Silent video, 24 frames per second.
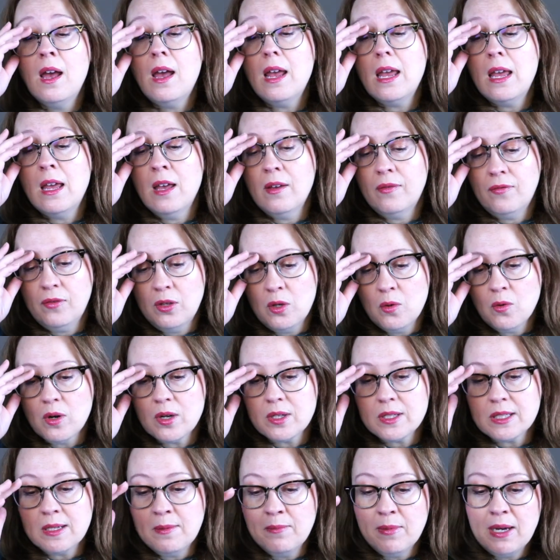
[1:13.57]
If you are
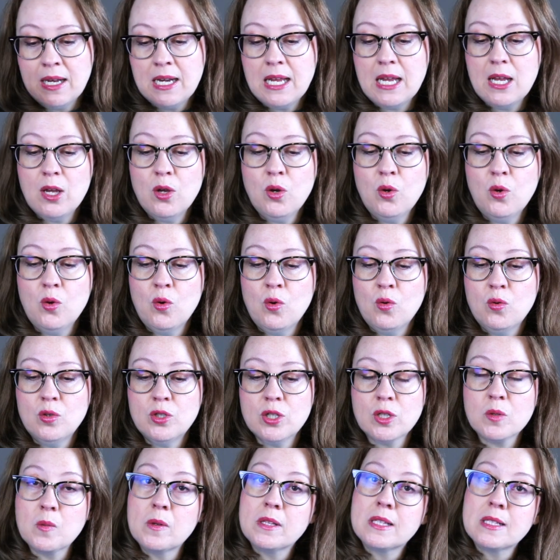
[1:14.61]
somebody who
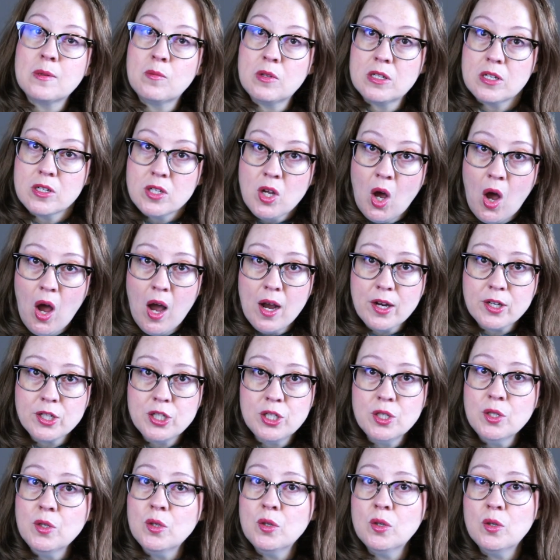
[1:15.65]
just wants someone to talk
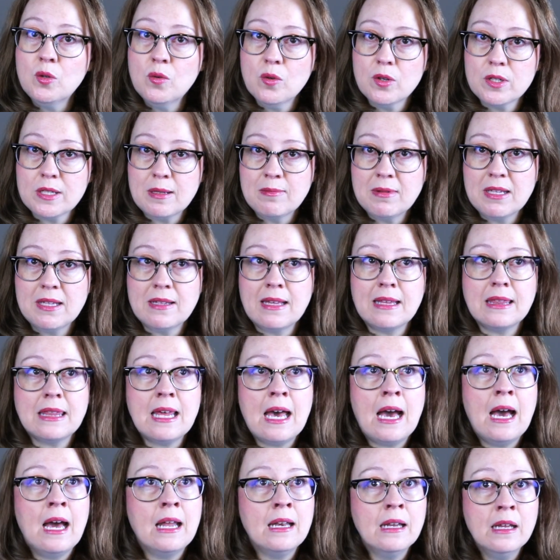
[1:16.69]
to or something like
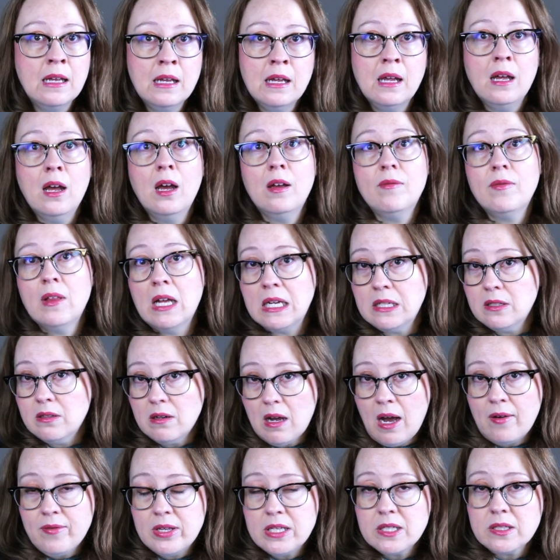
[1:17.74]
that, then
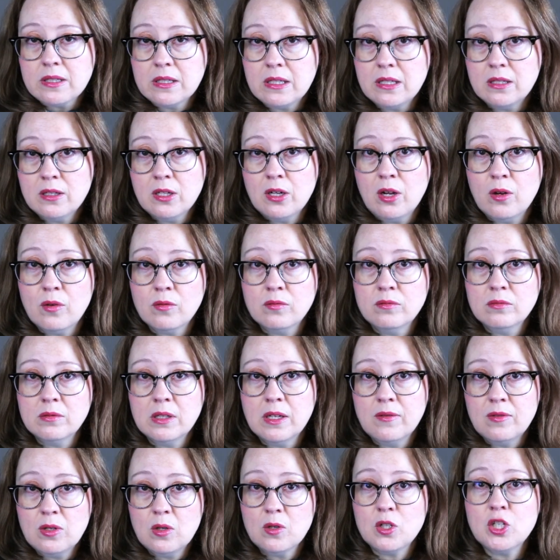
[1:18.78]
obviously, you know,
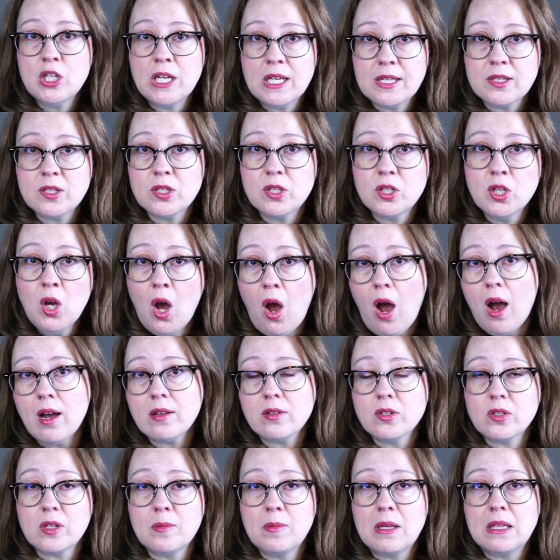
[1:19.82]
giving you a chance to talk,
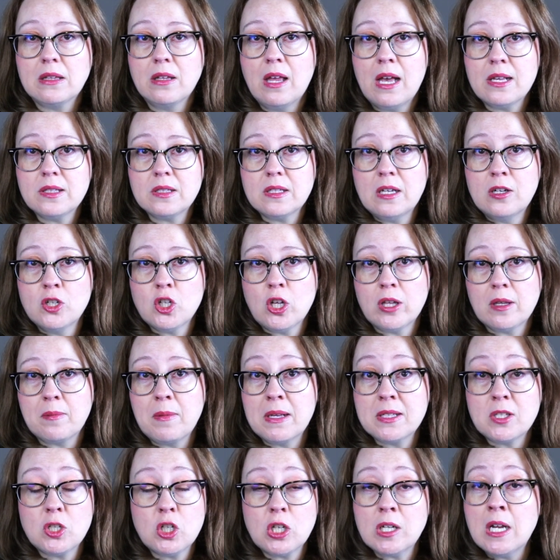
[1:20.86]
there's going to be less angelic
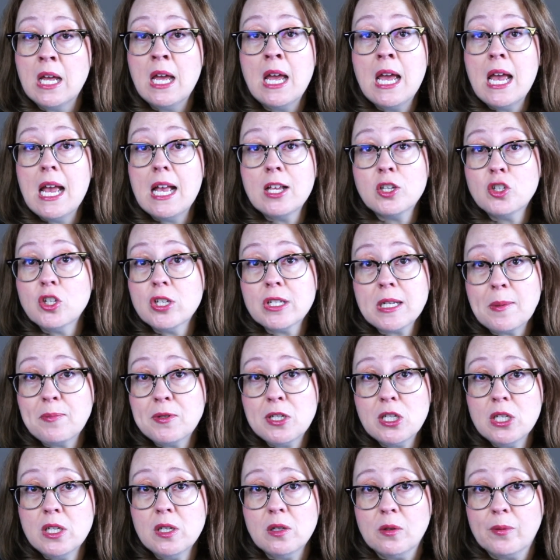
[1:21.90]
messaging. It's just up
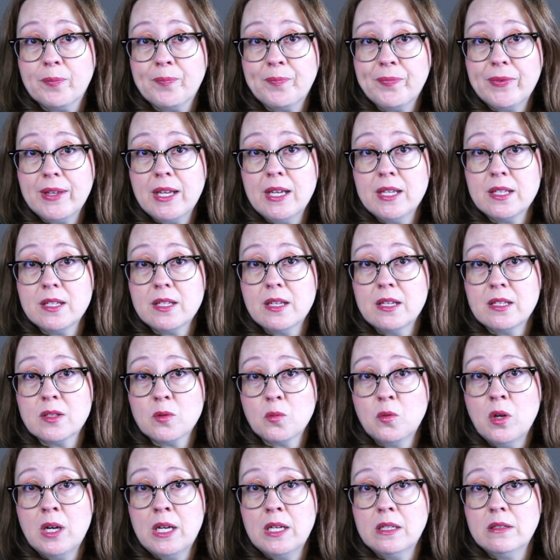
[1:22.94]
to you. It's it's
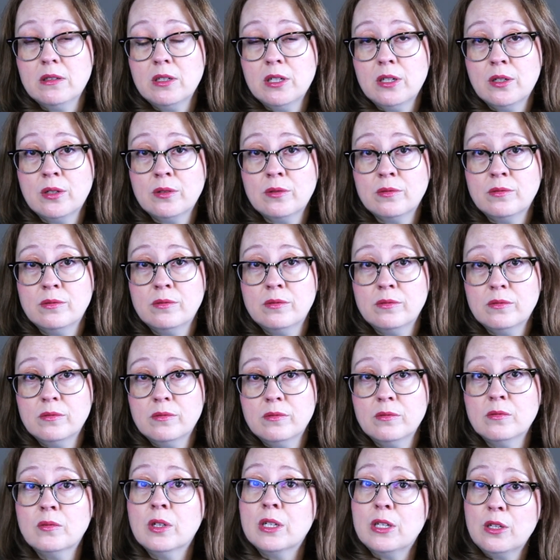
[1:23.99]
what, you know,
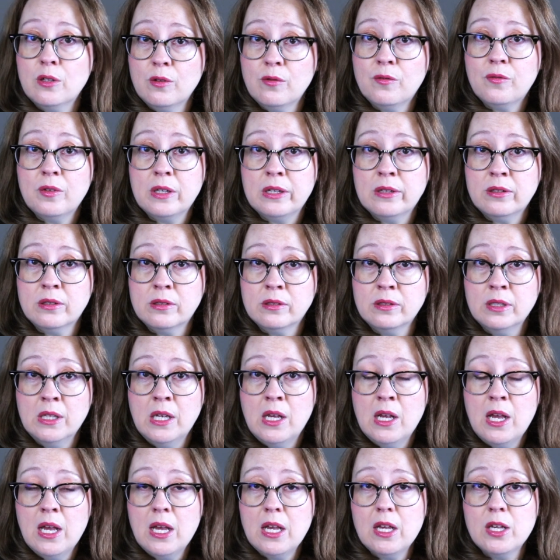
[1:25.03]
what you feel
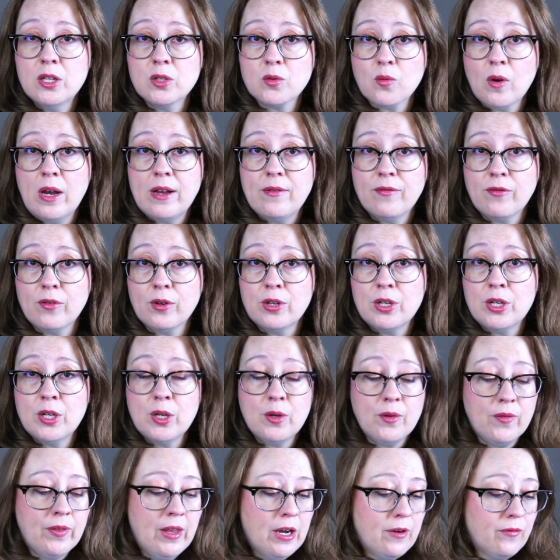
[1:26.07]
is right for you.
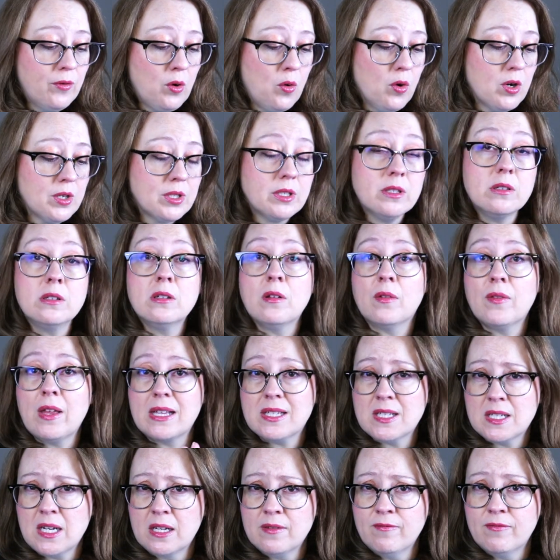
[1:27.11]
And then, of course, you know,
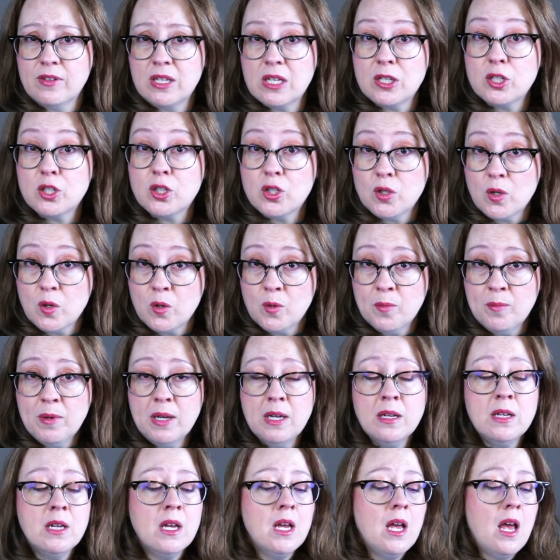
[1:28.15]
that's done via
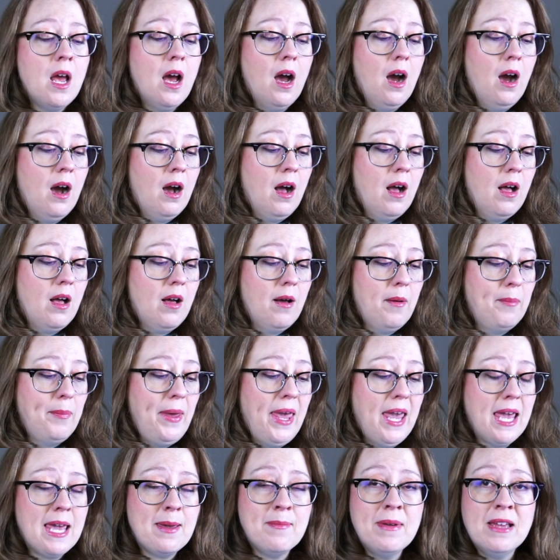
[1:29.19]
Zoom. Uh,
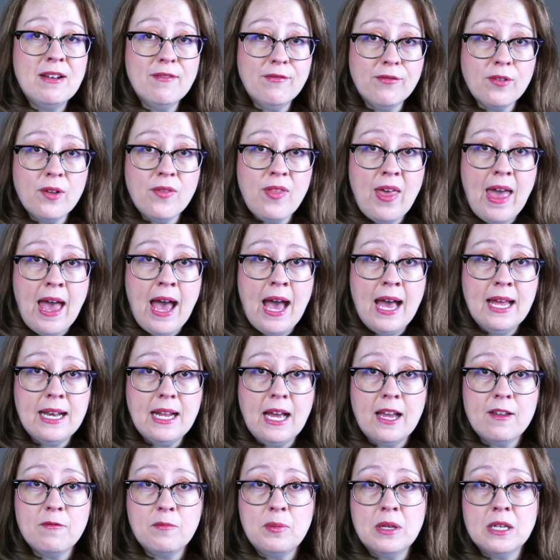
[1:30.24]
payment for that,
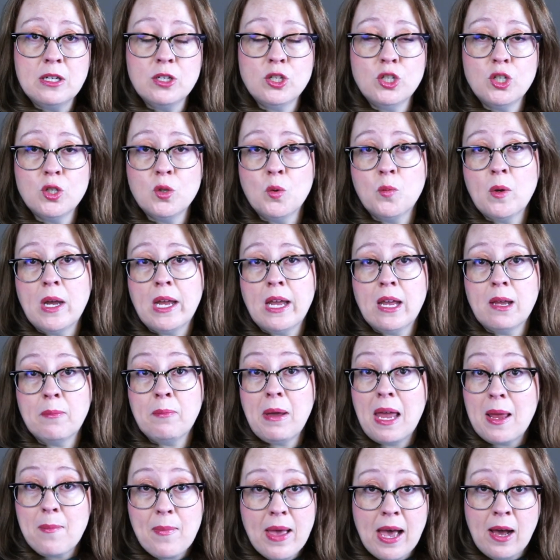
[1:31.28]
I've been doing
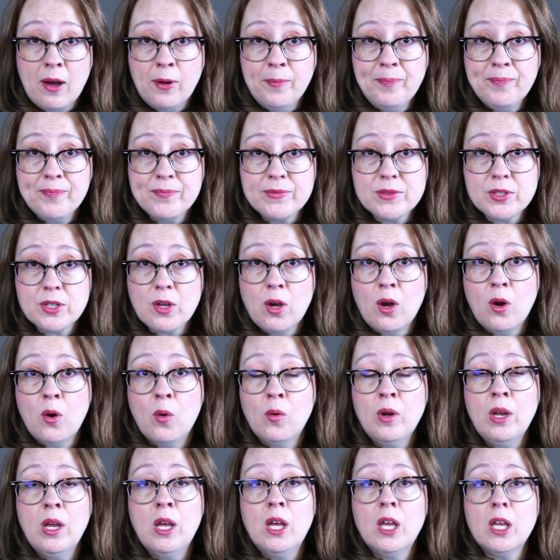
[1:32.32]
PayPal.
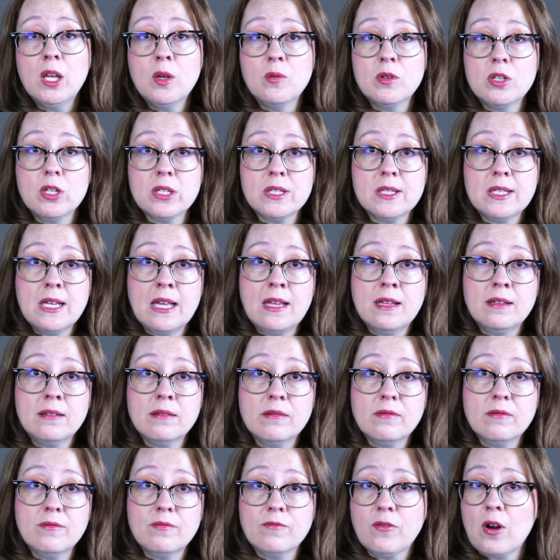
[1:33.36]
So you would just
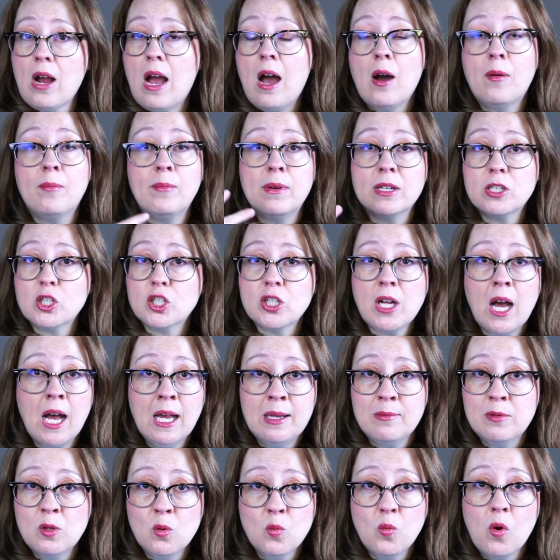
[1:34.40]
send for how much
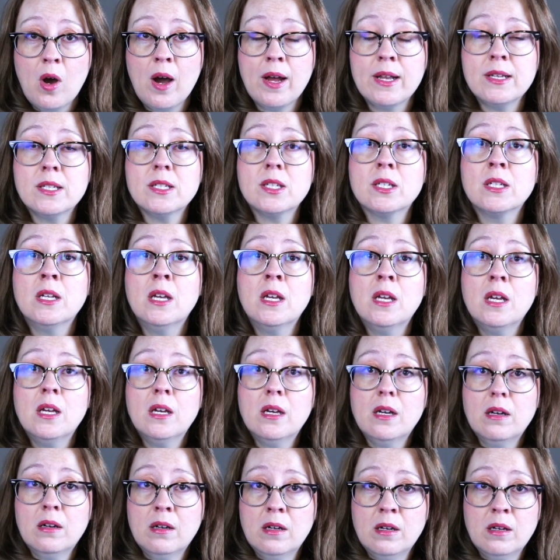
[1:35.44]
time you want
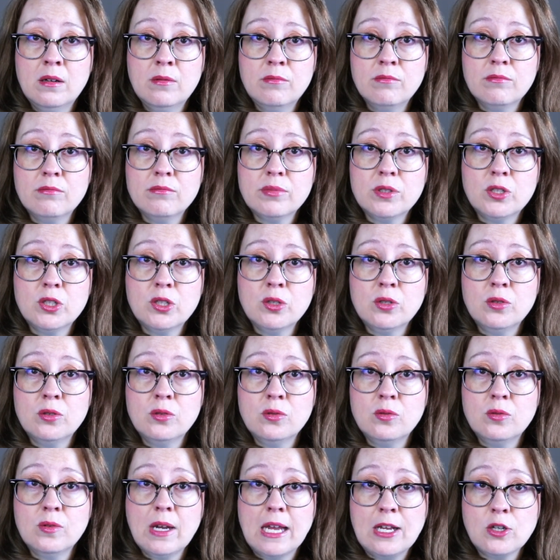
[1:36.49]
um,
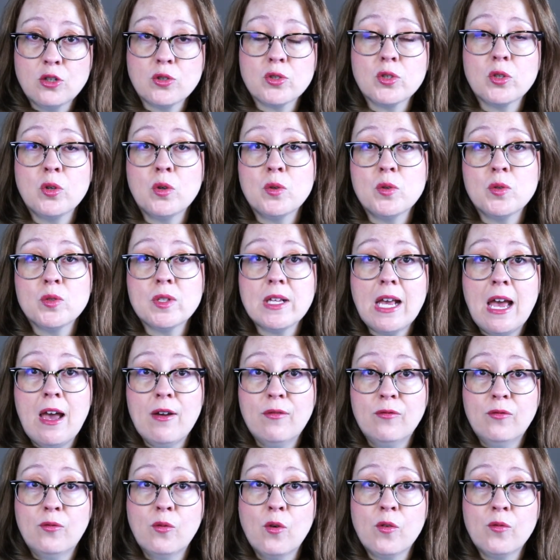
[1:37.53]
to Angel Souls at
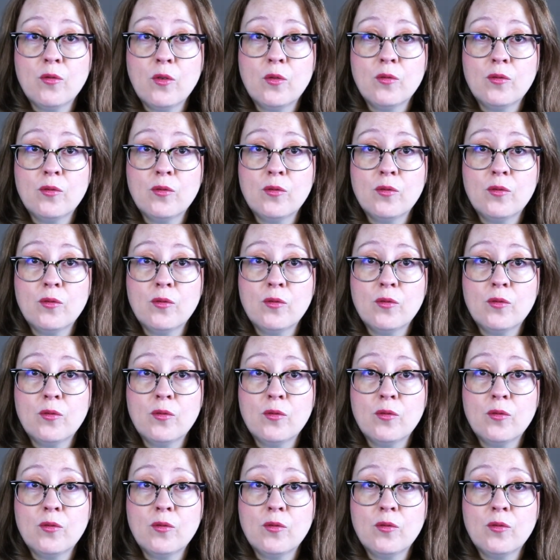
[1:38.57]
four.